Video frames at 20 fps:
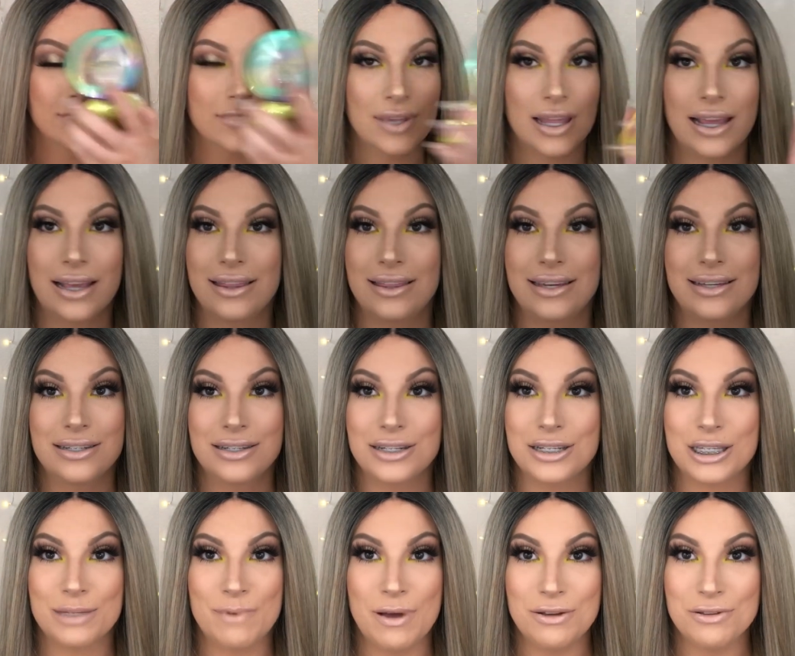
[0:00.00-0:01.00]
Like these
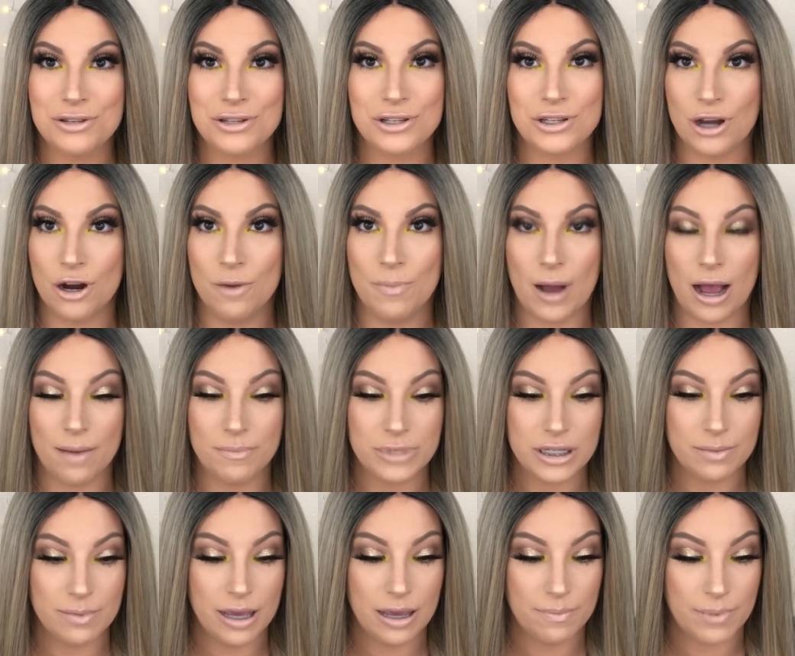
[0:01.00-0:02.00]
just smell so bomb
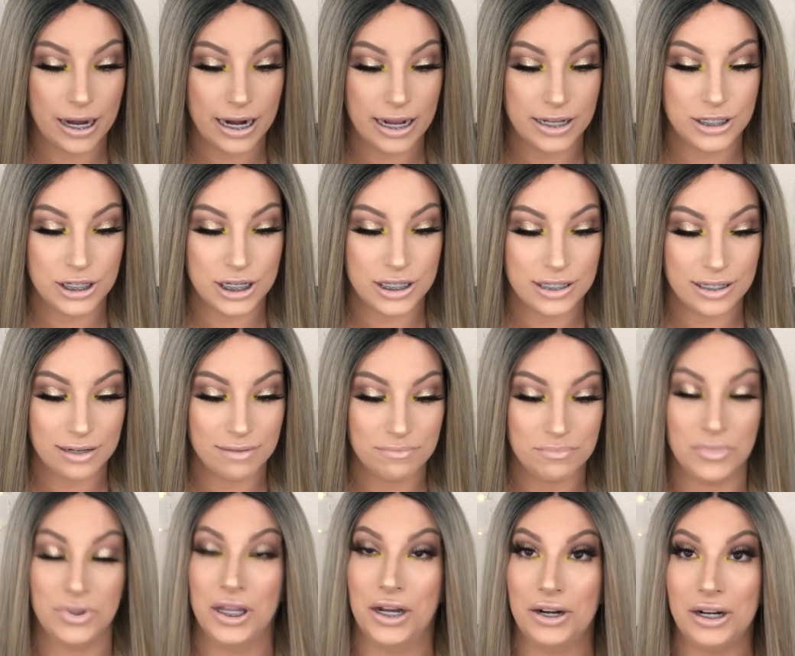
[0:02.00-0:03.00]
to me, but it's just
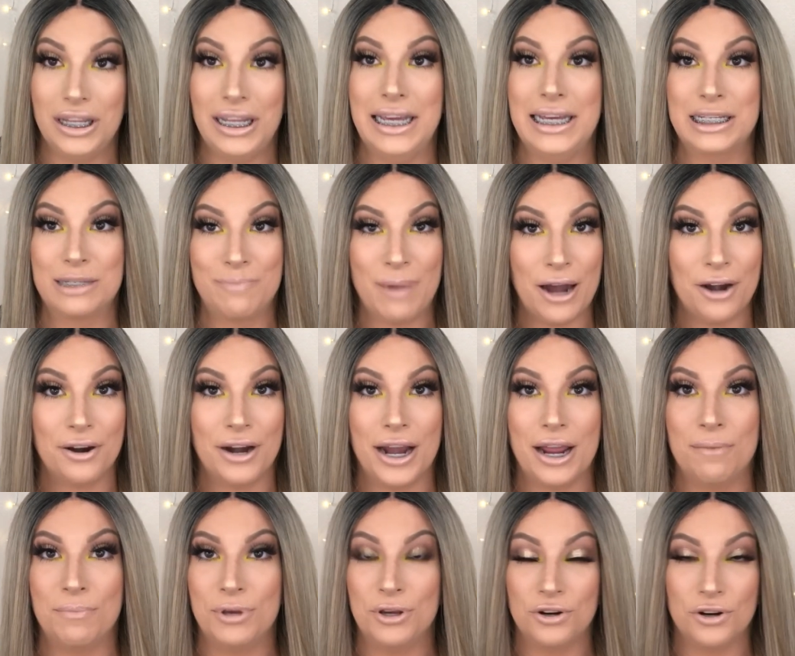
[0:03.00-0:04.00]
literally is
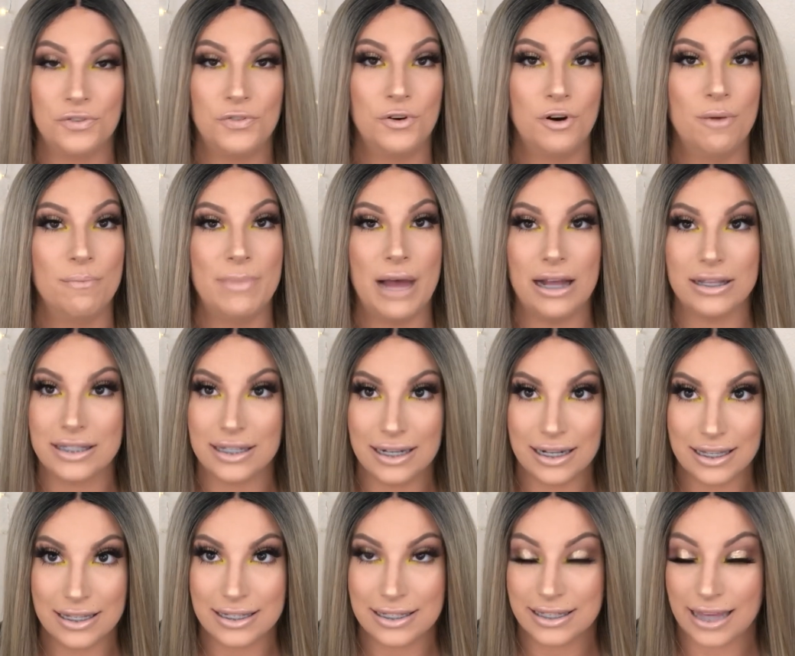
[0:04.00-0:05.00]
buttery, beautiful, melts
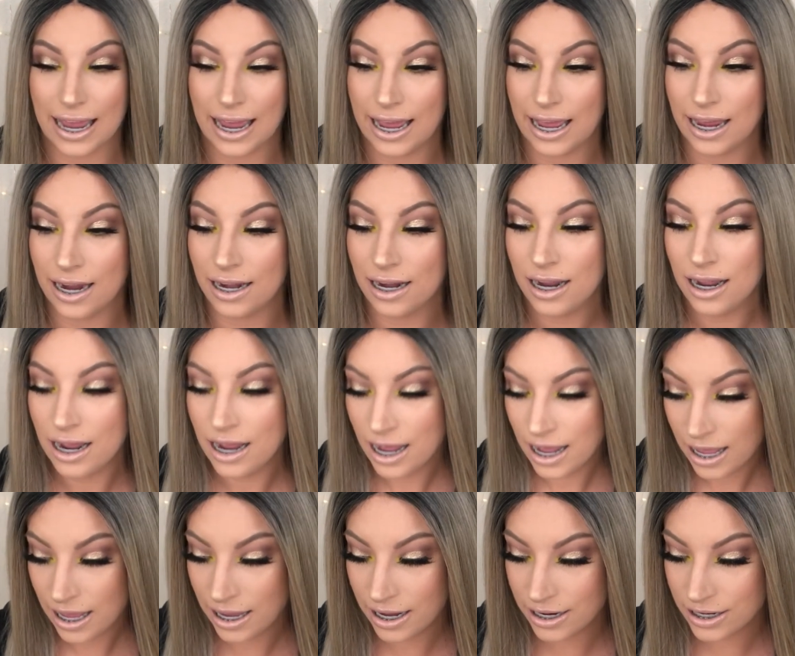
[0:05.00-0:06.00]
into the skin.
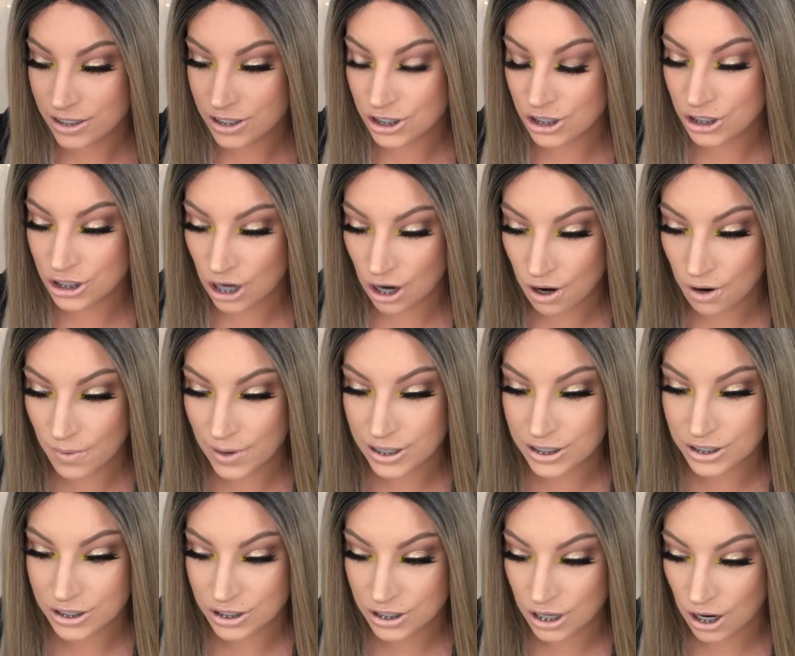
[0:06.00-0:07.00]
It is so,
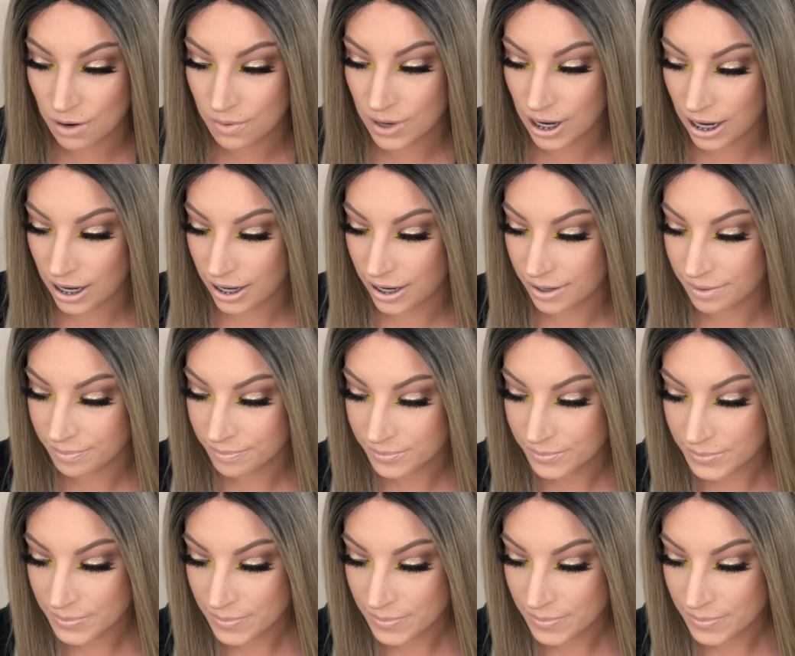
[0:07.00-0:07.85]
so good.